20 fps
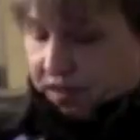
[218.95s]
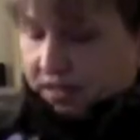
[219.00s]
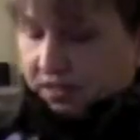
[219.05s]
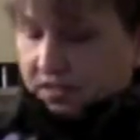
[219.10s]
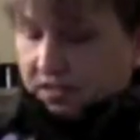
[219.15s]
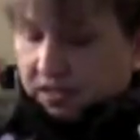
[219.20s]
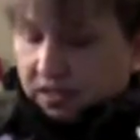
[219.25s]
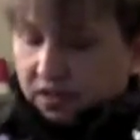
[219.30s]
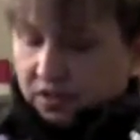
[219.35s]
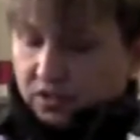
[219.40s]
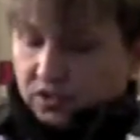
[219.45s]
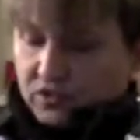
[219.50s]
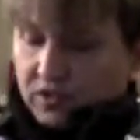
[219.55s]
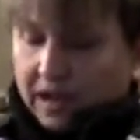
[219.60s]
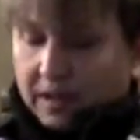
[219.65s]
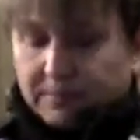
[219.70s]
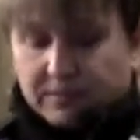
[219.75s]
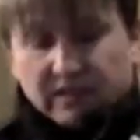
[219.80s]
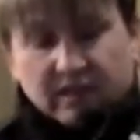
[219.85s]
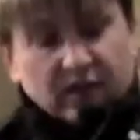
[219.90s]
vents here,
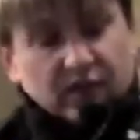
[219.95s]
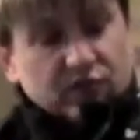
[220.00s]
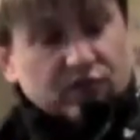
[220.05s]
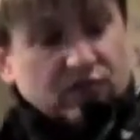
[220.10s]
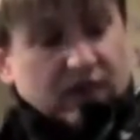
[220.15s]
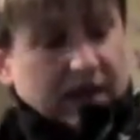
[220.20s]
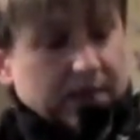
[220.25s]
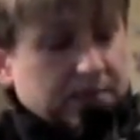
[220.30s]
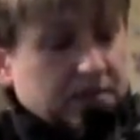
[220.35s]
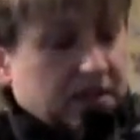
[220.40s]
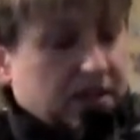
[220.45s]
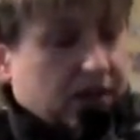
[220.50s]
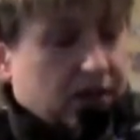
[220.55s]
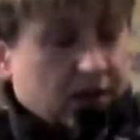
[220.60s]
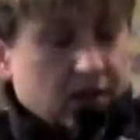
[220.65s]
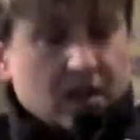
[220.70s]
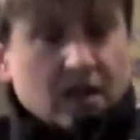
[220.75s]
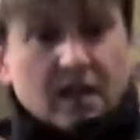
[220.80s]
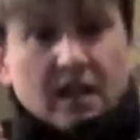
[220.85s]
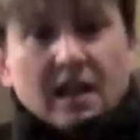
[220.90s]
straps here, straps
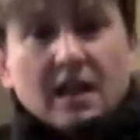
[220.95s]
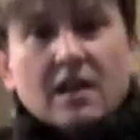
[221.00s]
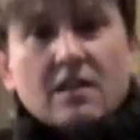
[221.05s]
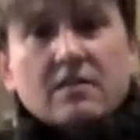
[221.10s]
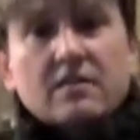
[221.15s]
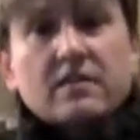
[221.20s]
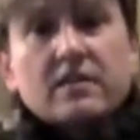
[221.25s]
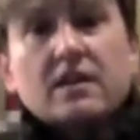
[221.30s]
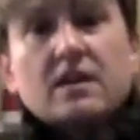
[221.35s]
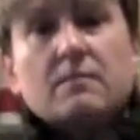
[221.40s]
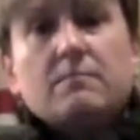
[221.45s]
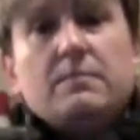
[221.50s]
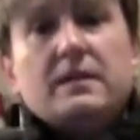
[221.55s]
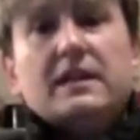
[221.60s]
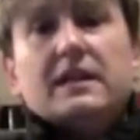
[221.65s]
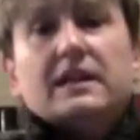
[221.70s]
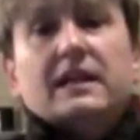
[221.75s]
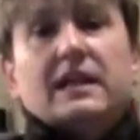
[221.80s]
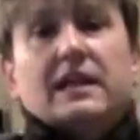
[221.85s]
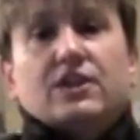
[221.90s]
here. The
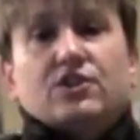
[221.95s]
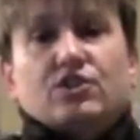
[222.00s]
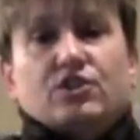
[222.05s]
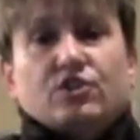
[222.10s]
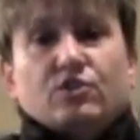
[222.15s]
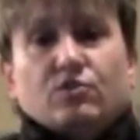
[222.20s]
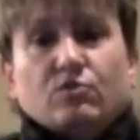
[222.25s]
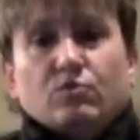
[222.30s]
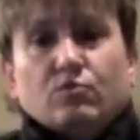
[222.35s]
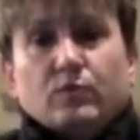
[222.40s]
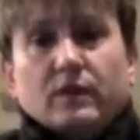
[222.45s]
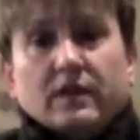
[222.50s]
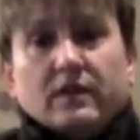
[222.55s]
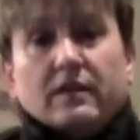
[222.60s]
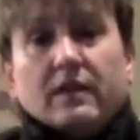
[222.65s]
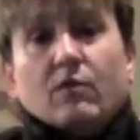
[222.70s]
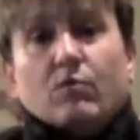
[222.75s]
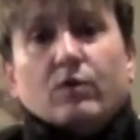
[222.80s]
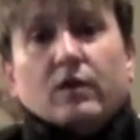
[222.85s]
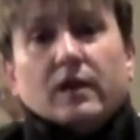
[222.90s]
big issue
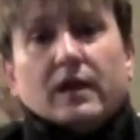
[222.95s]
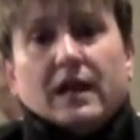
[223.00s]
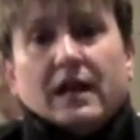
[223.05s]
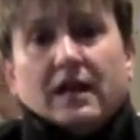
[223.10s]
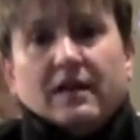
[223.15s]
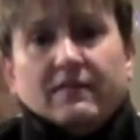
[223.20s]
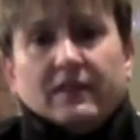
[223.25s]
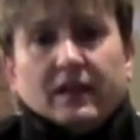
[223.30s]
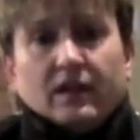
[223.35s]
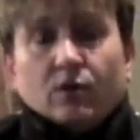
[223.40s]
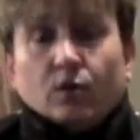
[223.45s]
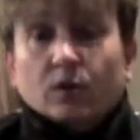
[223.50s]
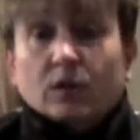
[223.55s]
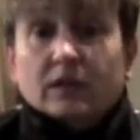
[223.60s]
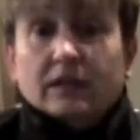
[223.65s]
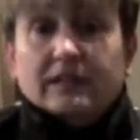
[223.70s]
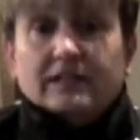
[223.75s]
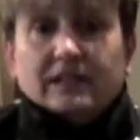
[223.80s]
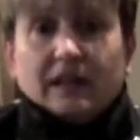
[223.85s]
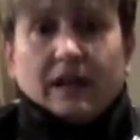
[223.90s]
that we're having, or
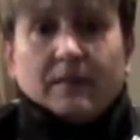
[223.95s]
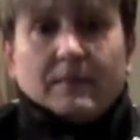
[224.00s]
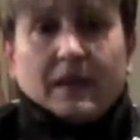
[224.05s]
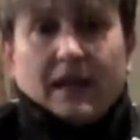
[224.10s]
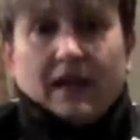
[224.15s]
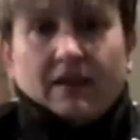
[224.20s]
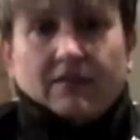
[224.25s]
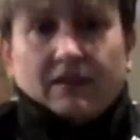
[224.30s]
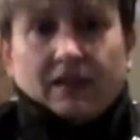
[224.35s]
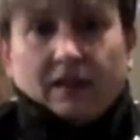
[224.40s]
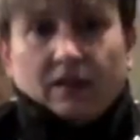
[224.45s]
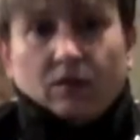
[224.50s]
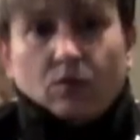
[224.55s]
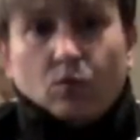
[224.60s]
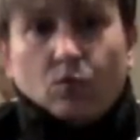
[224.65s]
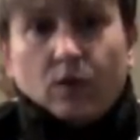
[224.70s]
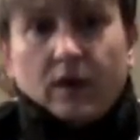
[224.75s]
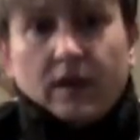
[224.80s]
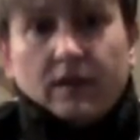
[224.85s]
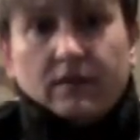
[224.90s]
at least I'm having,
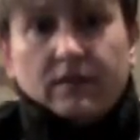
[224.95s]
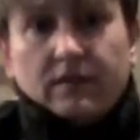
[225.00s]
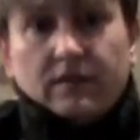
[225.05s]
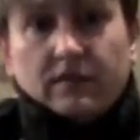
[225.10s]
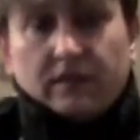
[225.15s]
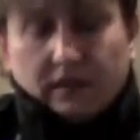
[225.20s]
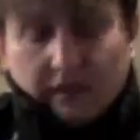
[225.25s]
with